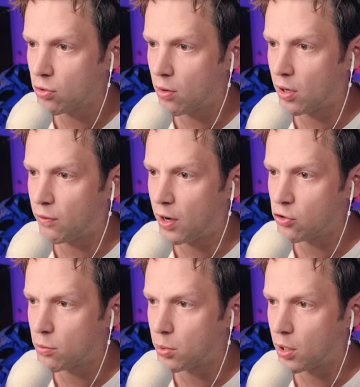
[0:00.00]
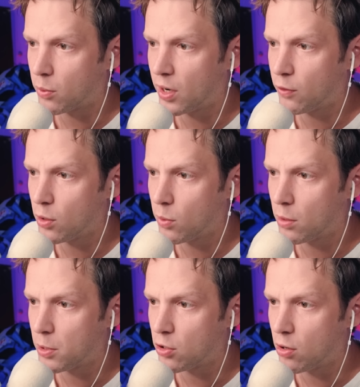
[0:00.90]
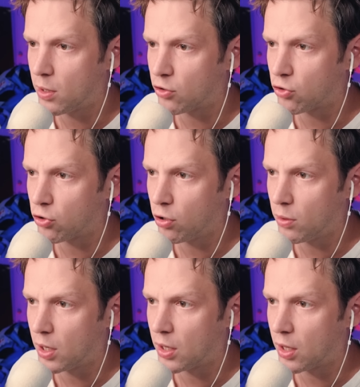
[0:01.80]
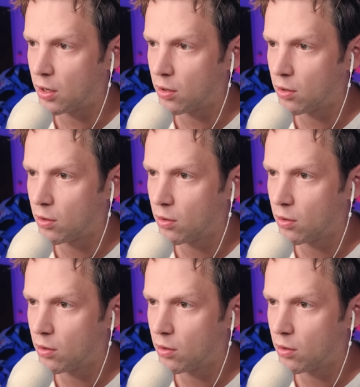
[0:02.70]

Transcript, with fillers: your own adventure book. Whatever you want to be doing, just do it, and then